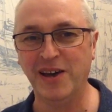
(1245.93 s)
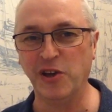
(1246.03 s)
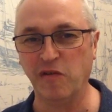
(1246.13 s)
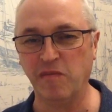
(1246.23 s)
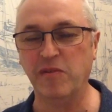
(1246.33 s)

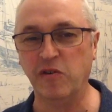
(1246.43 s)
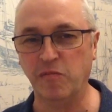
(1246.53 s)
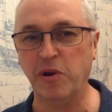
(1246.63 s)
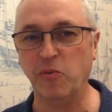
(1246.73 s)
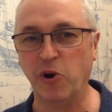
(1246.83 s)
You've
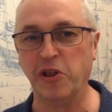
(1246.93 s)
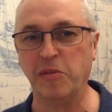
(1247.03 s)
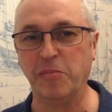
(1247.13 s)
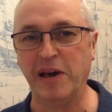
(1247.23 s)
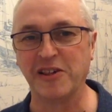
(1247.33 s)
been one of the
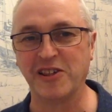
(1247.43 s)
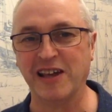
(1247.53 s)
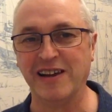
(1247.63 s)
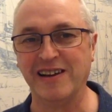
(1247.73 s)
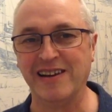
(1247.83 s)
best,
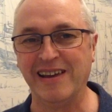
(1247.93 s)
and